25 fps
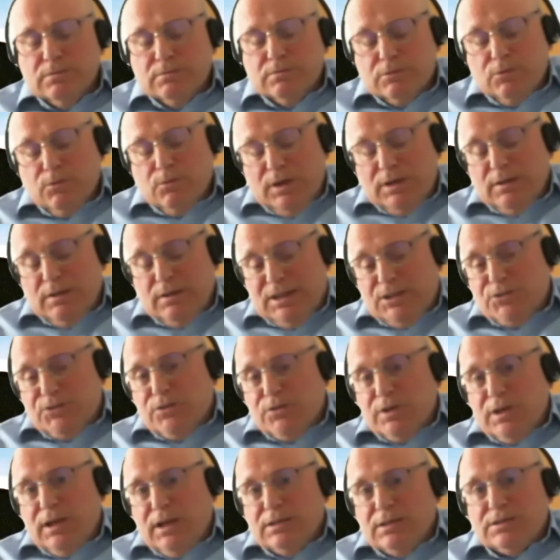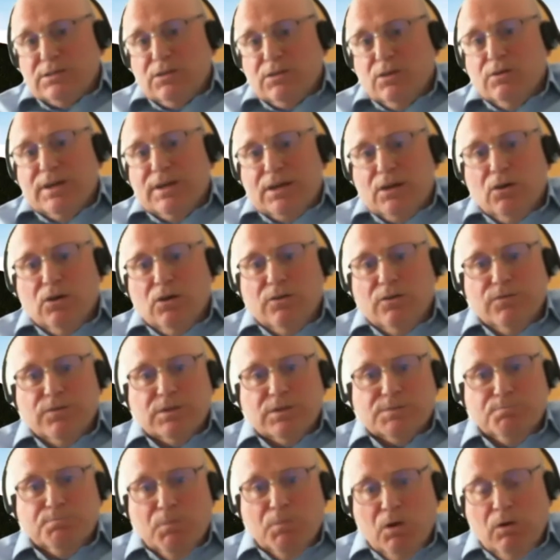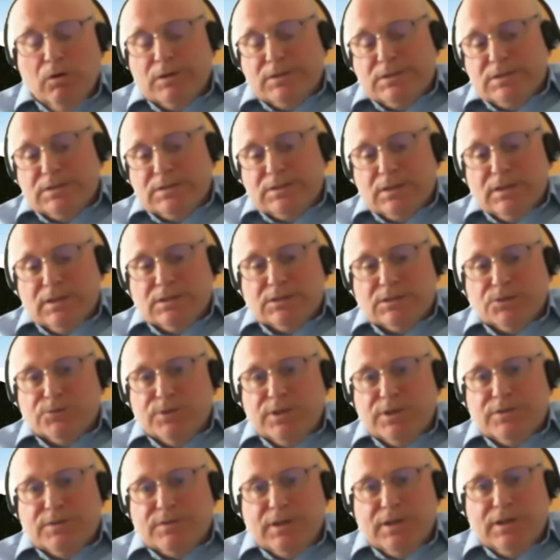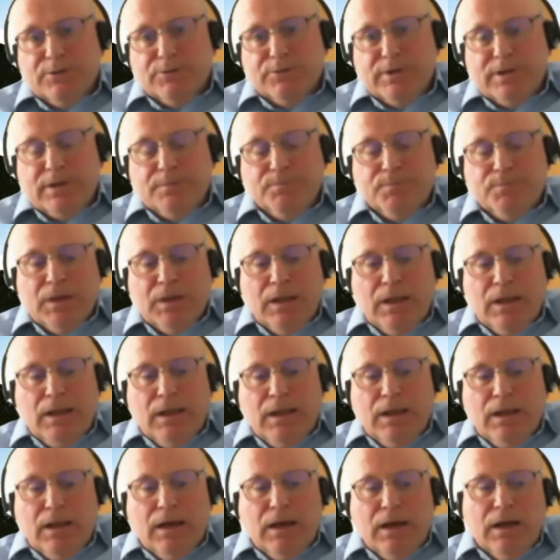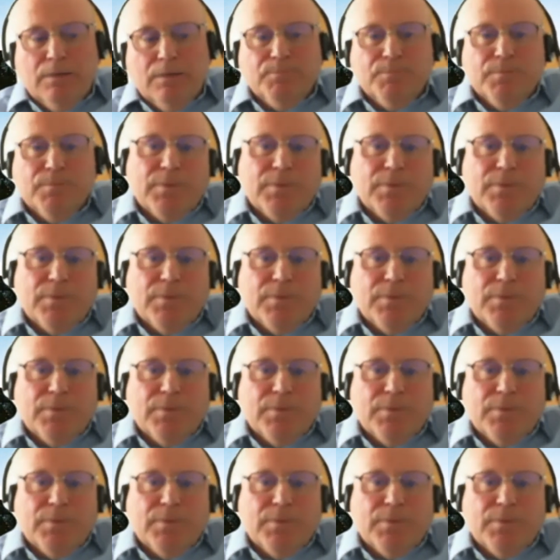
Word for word: quite literally, it started off as Marxist literary theory. Um,